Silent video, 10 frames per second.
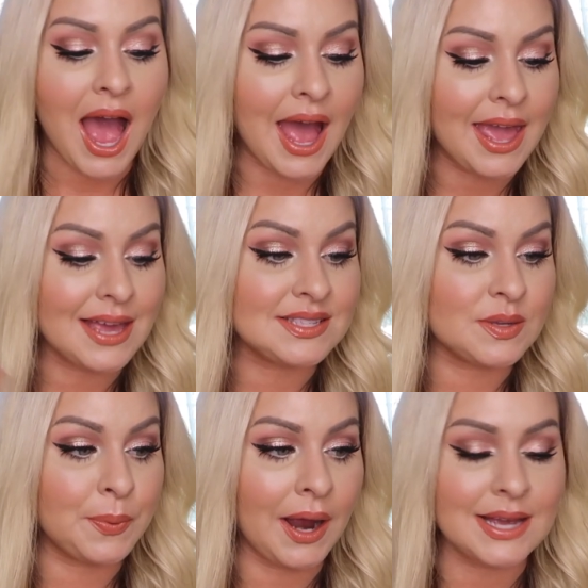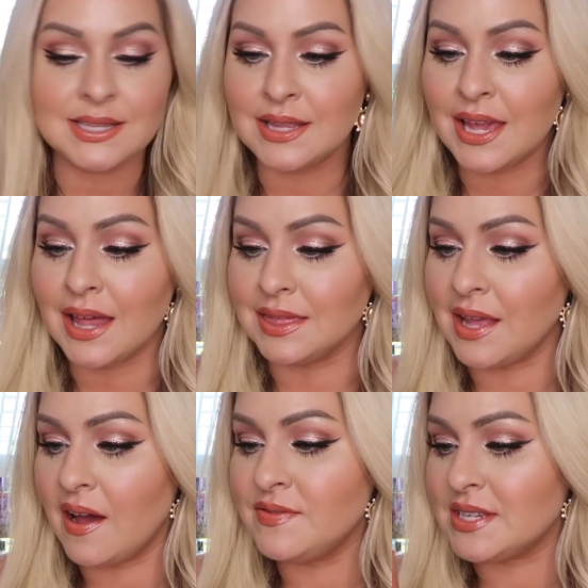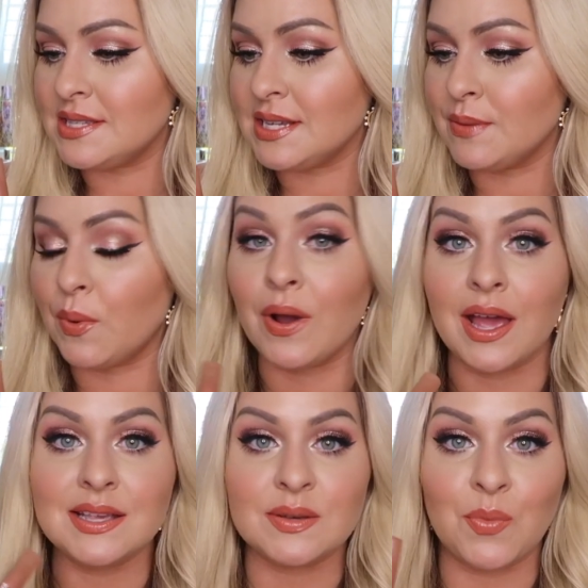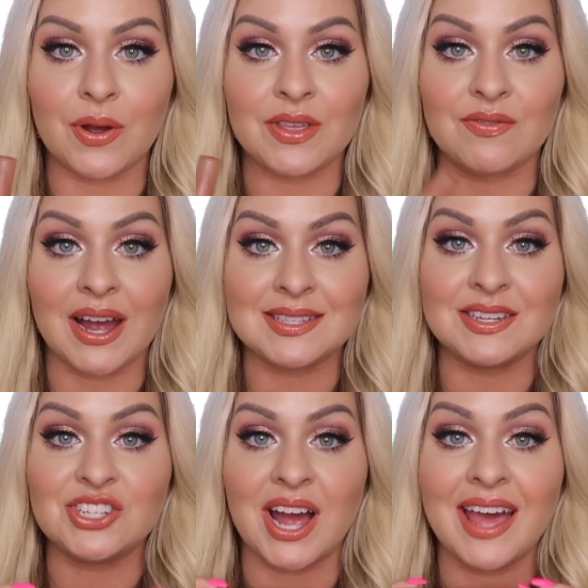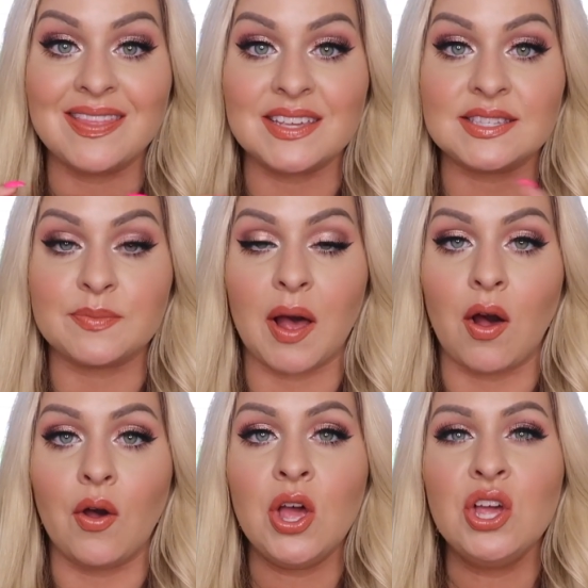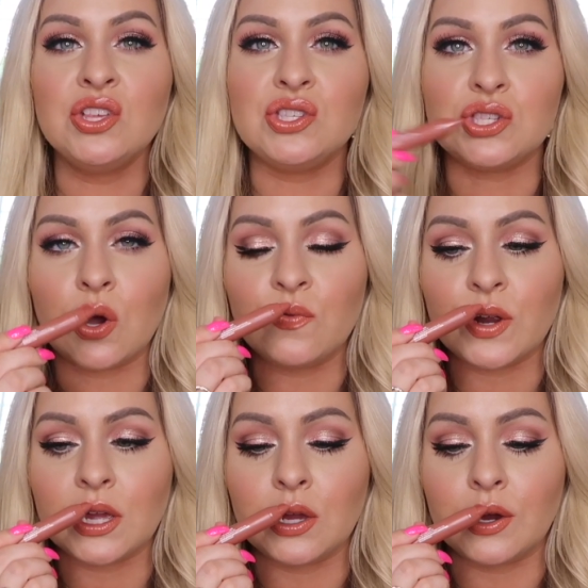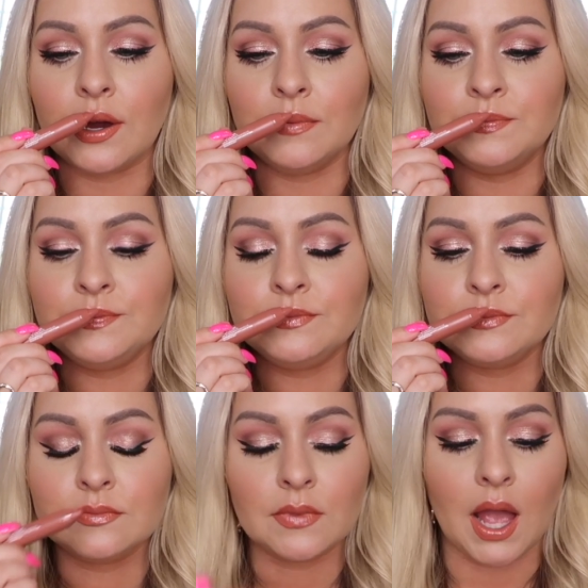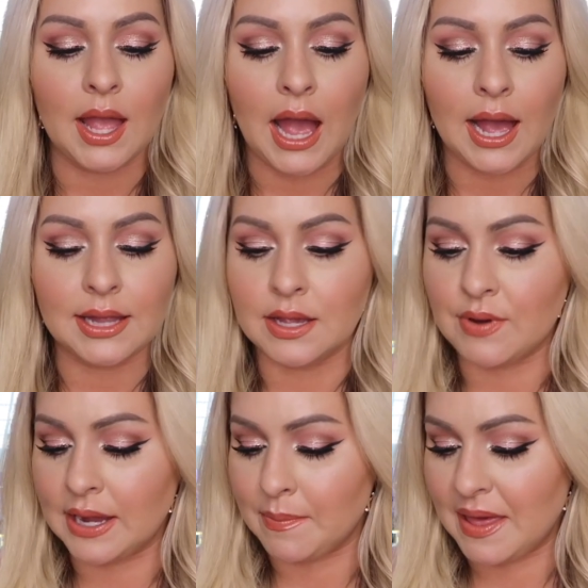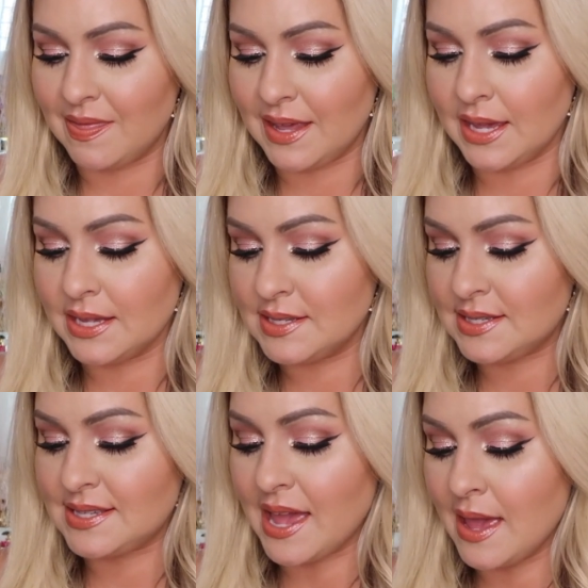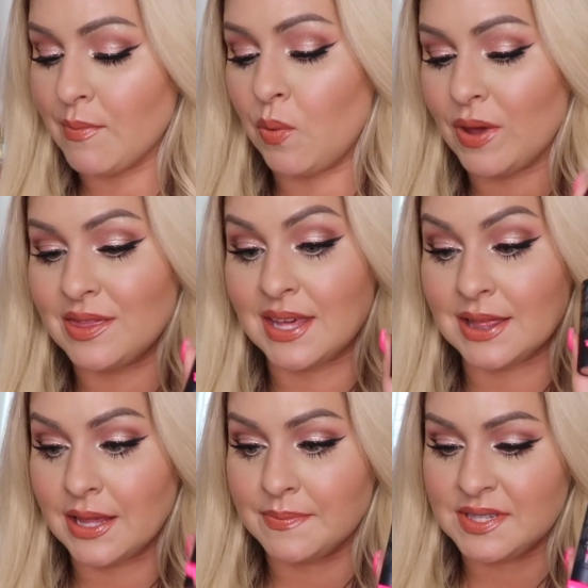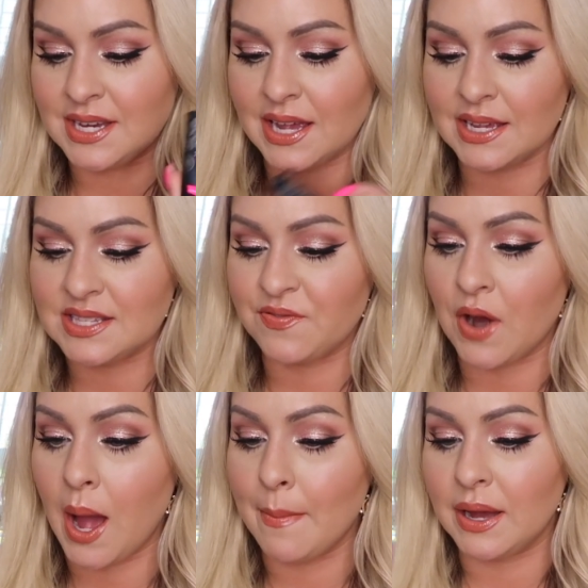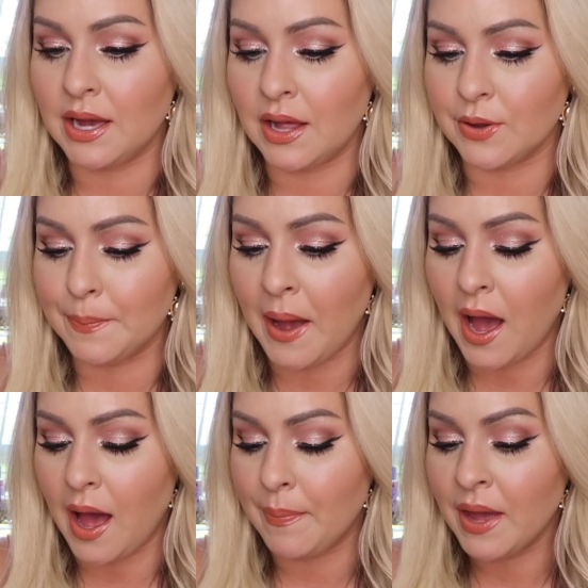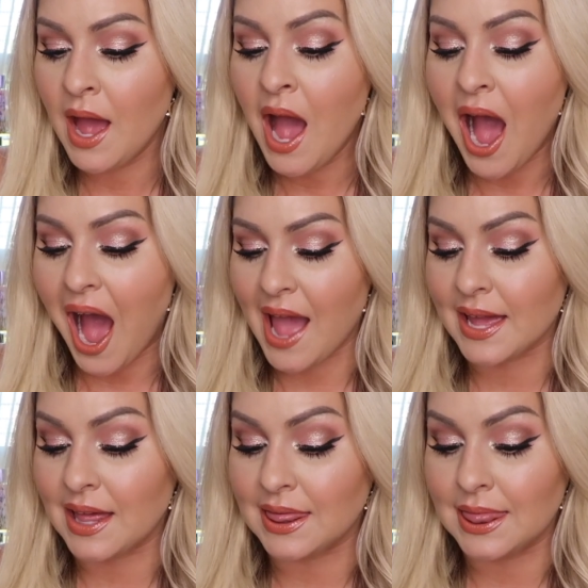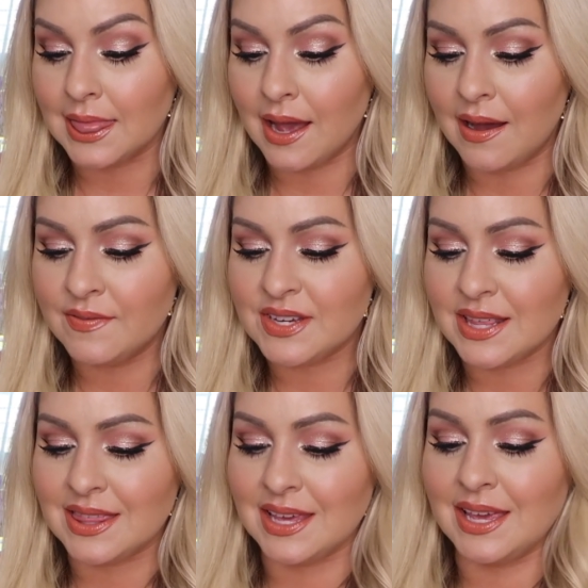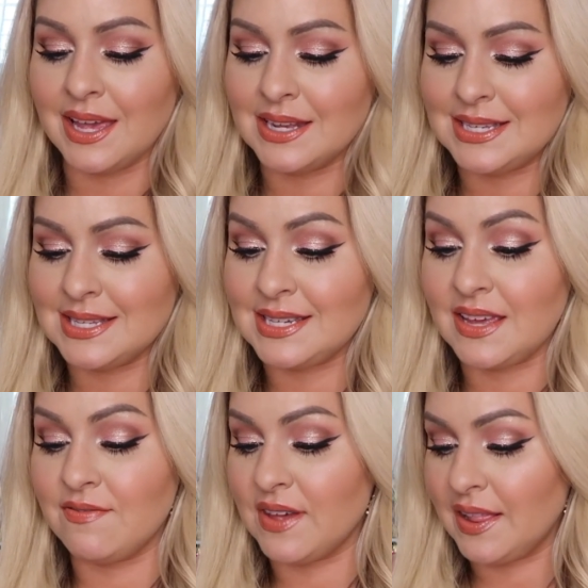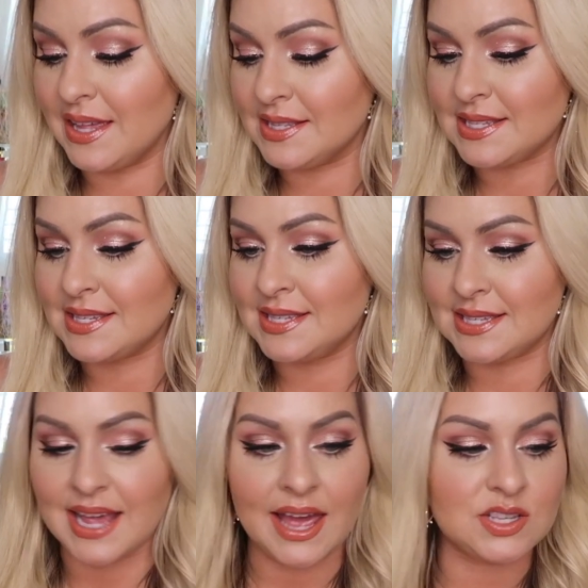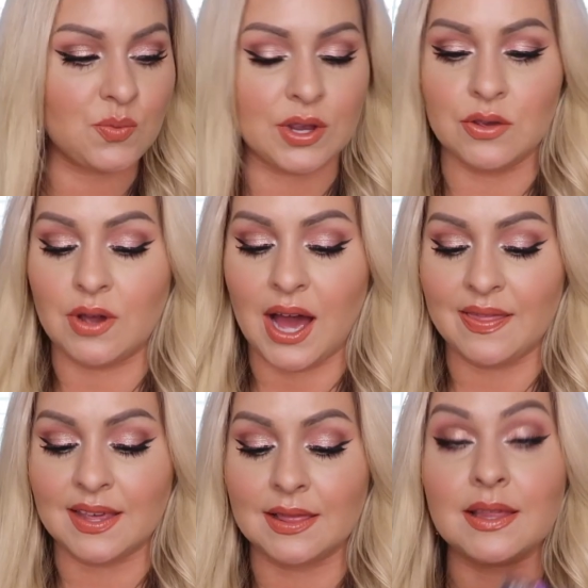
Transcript: I surprisingly loved Z-Boys more than Rise and Shine. These smell so freaking good. I highly recommend these. Same with the lipsticks from Colourpop. I loved the Disney Villains set where you got the